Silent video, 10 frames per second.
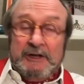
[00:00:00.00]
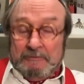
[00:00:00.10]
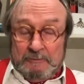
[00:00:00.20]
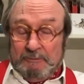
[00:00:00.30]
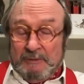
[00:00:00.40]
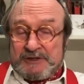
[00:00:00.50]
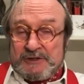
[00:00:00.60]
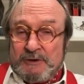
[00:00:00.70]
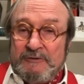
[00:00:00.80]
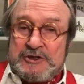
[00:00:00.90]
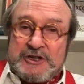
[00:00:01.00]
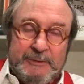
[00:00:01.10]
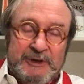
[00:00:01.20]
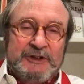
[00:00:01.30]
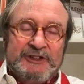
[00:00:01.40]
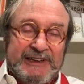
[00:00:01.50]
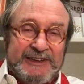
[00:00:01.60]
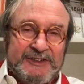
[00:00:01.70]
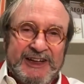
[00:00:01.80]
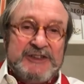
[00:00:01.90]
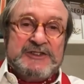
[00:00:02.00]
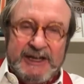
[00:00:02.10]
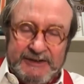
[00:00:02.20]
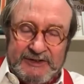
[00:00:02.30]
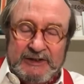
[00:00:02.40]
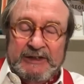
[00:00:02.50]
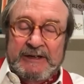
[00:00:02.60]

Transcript: You can imagine your average German dislikes that intensely.